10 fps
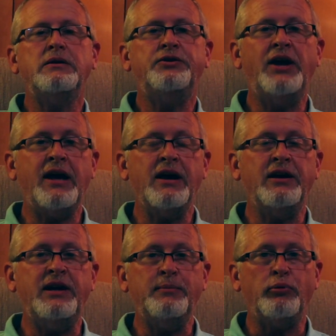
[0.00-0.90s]
Taking a
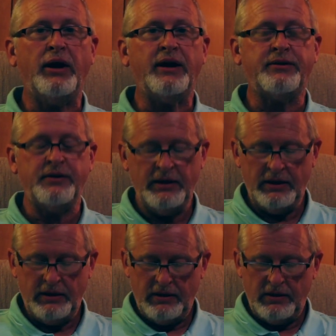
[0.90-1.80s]
deep breath,
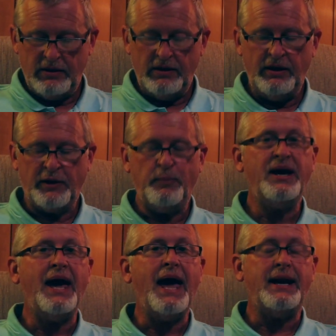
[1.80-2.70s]
Nick
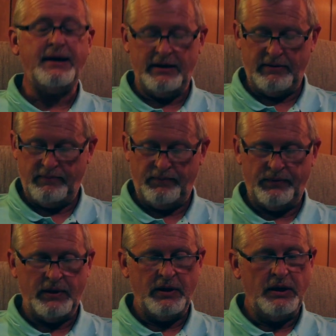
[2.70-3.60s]
began.
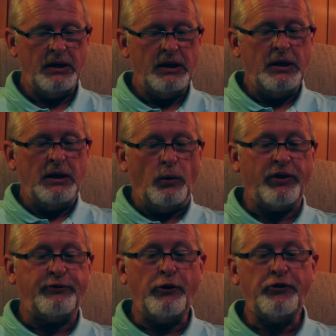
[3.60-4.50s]
"Well,
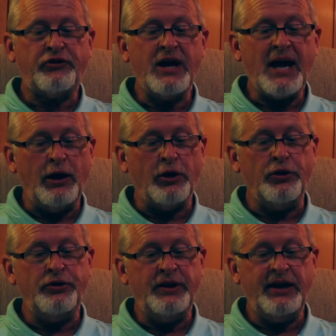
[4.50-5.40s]
the first thing I
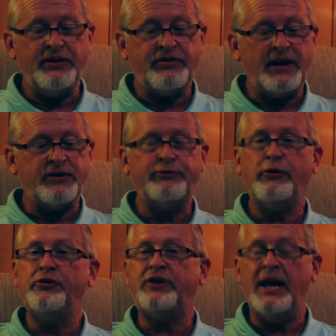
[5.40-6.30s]
learned is that the
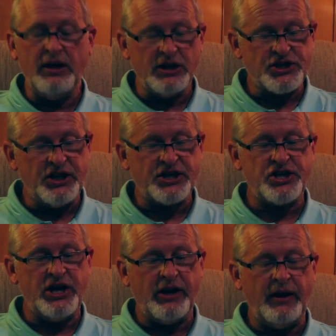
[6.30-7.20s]
first English
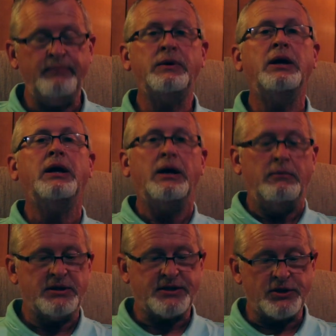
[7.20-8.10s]
dictionary,"
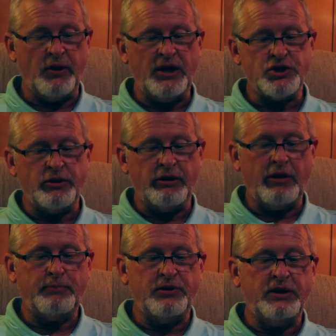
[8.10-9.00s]
Mrs. Granger
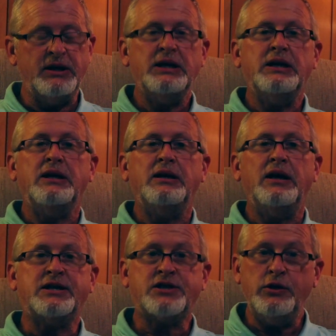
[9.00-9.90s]
interrupted.
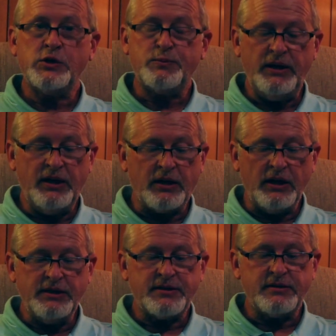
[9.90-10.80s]
"Excuse me,
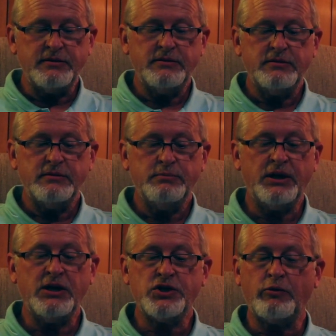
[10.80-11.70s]
Nicholas,
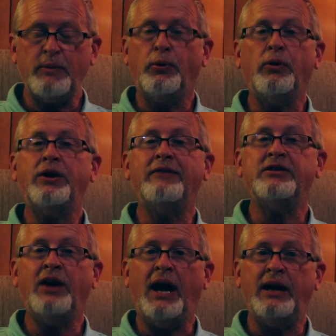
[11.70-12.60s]
but does your report have a
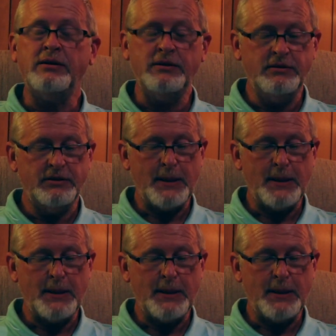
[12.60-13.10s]
title?"